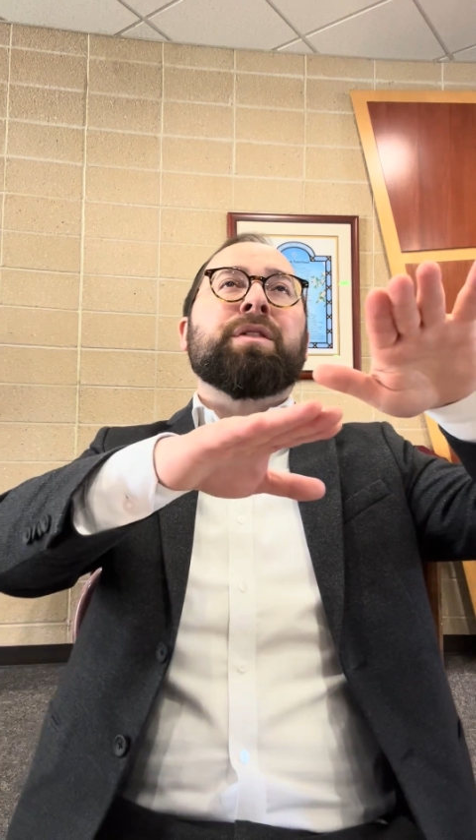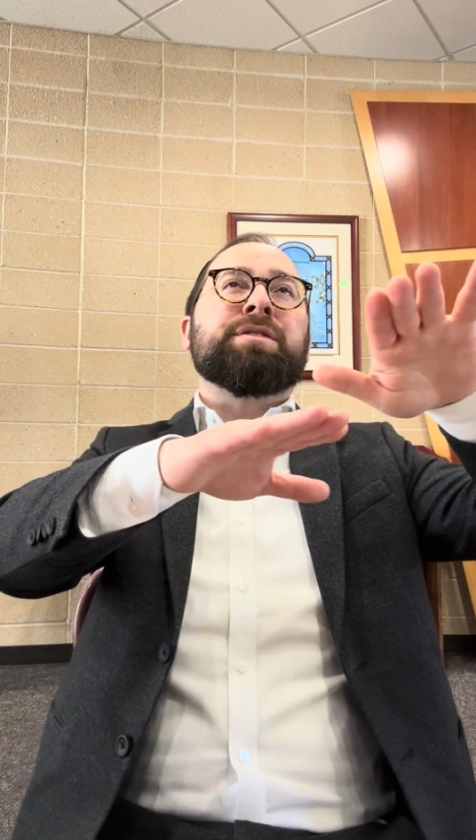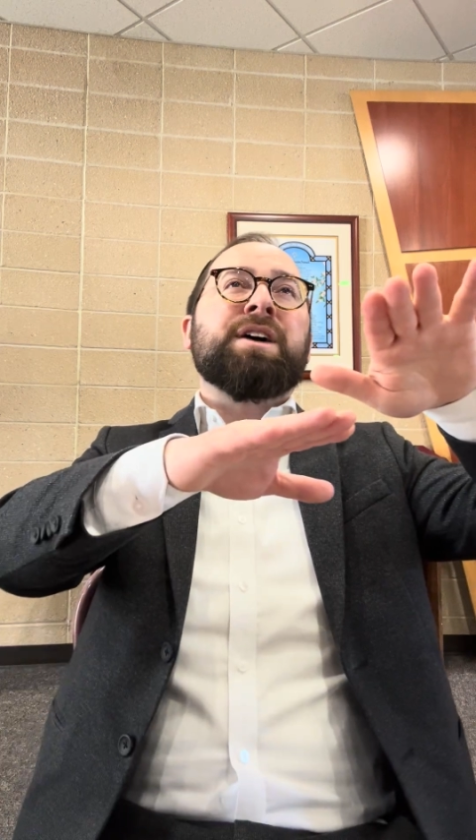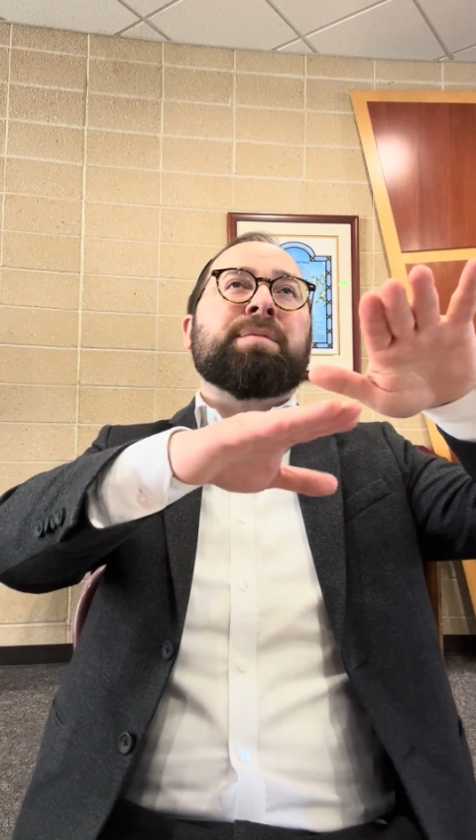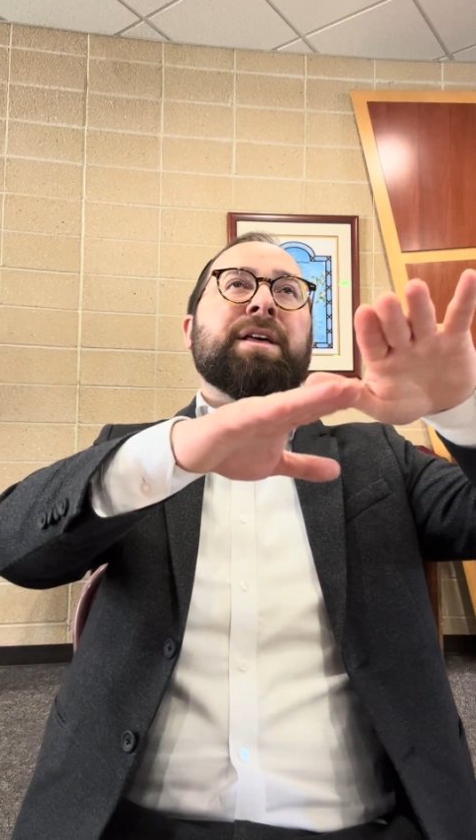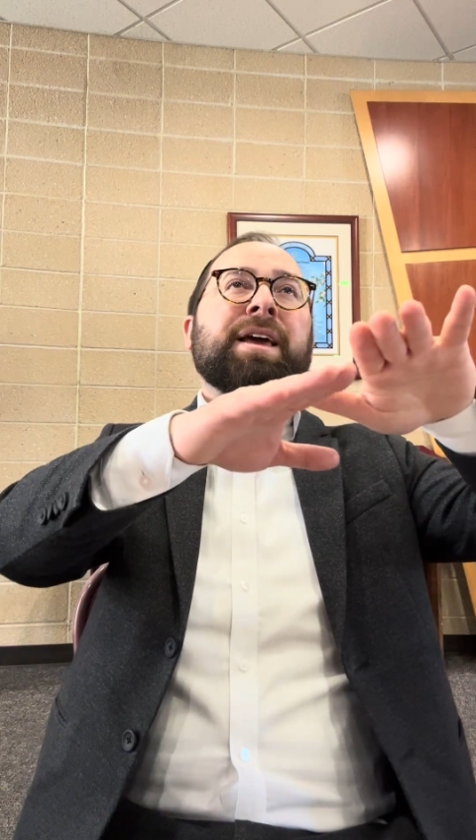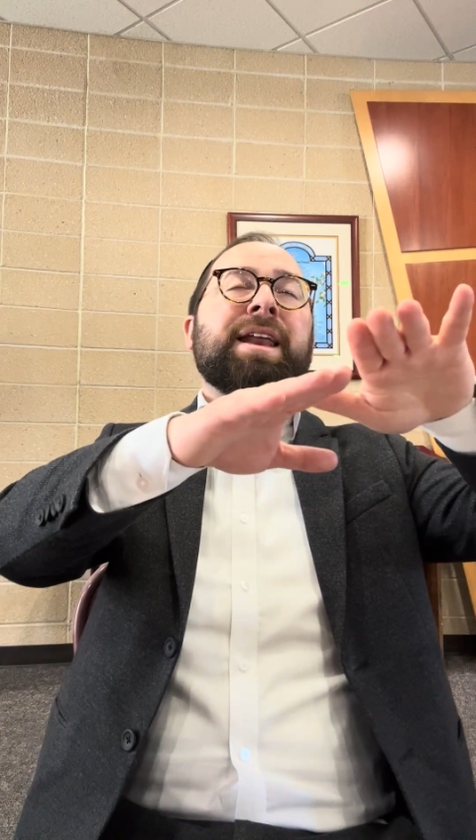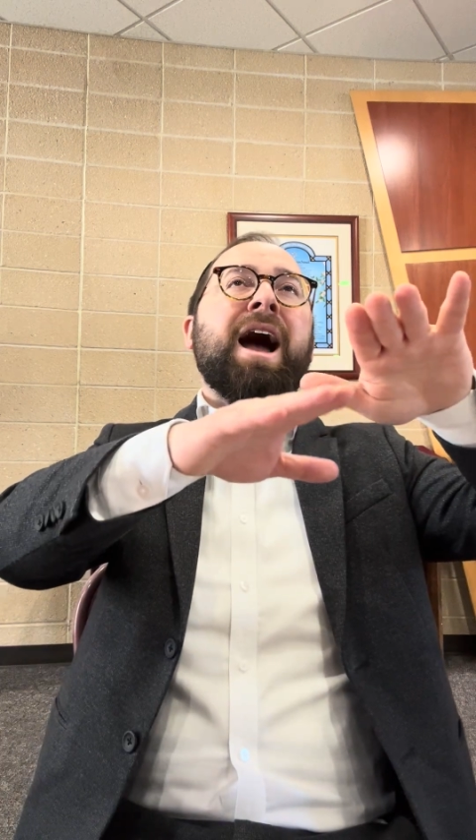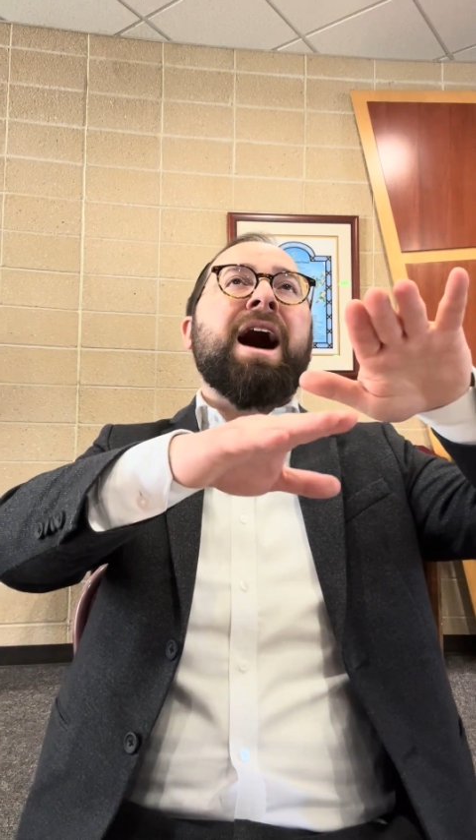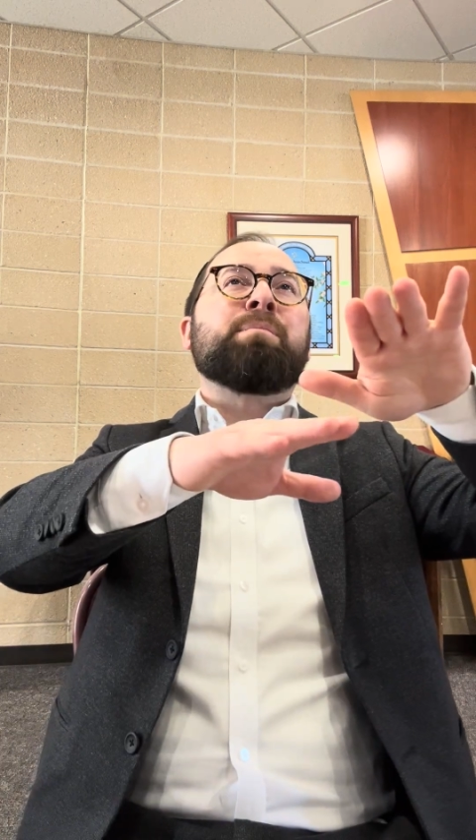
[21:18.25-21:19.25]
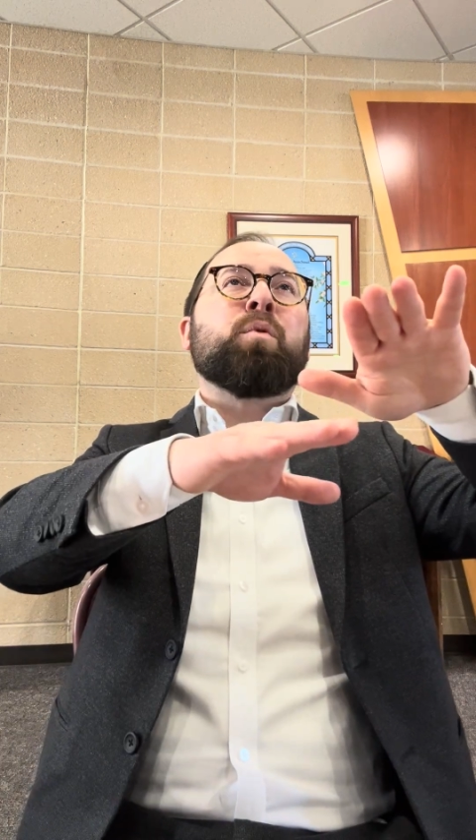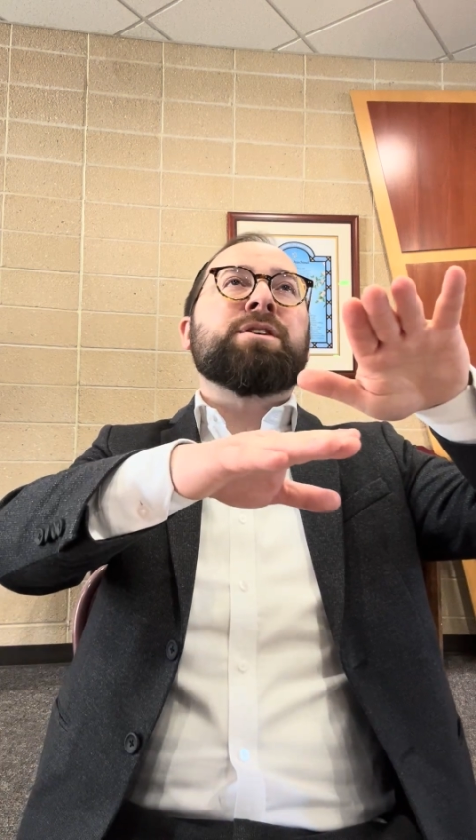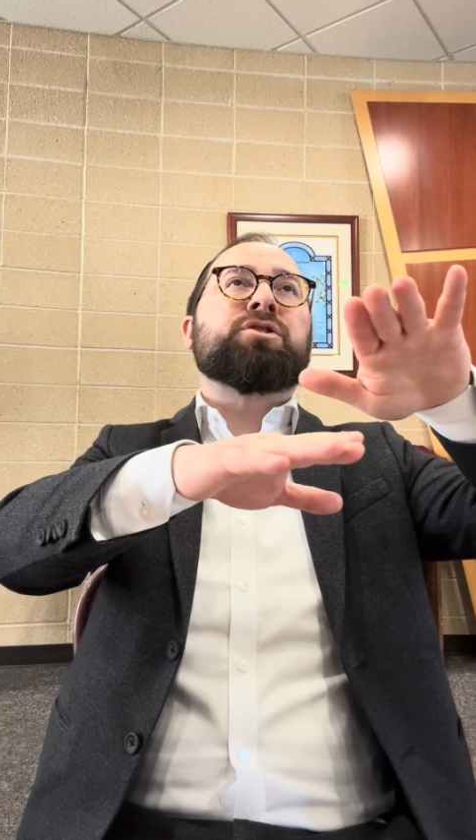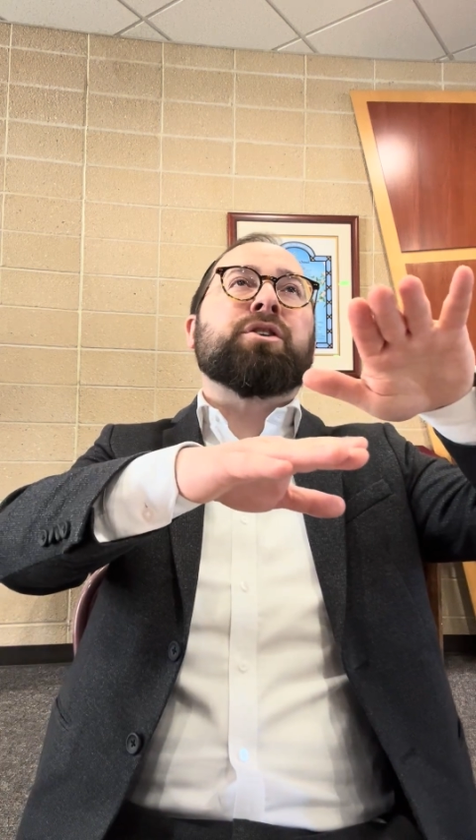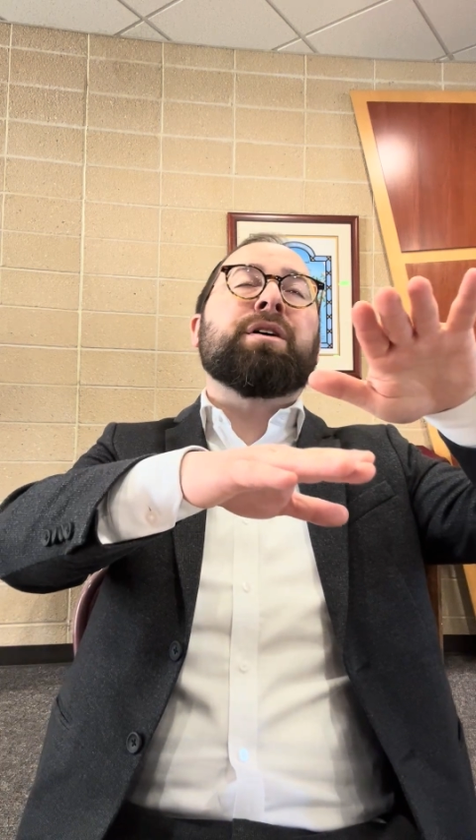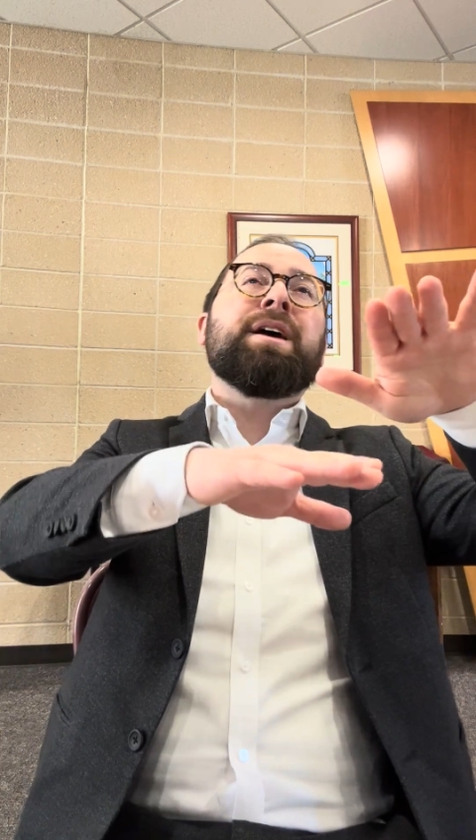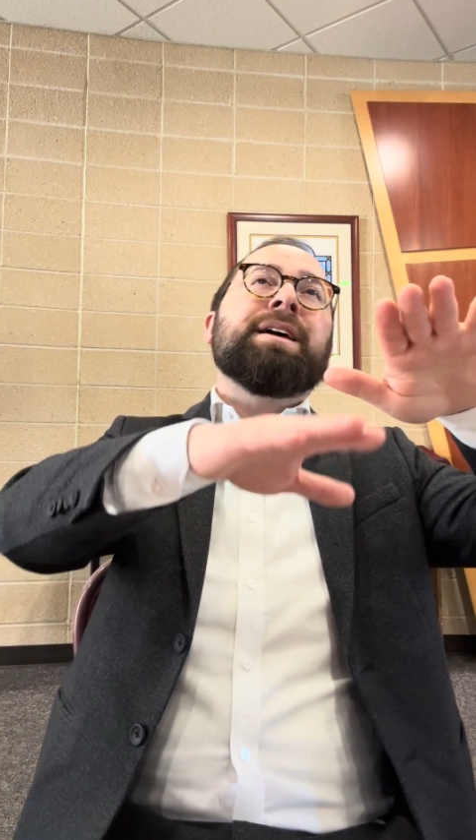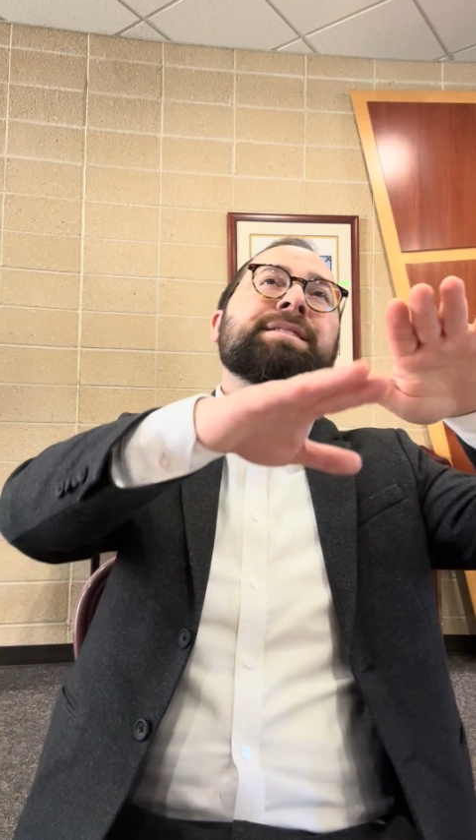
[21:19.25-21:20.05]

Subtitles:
There's not going to be like any hot moisture